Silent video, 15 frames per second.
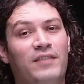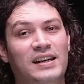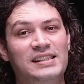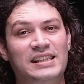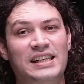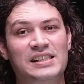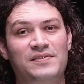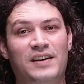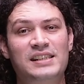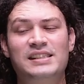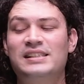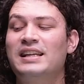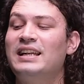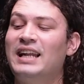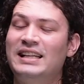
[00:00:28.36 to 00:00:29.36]
First things
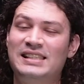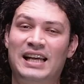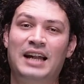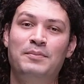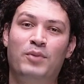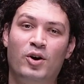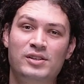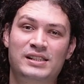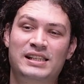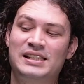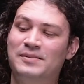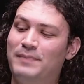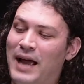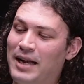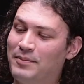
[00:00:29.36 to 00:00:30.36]
first, let's unbox
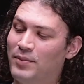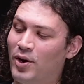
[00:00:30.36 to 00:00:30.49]
this bad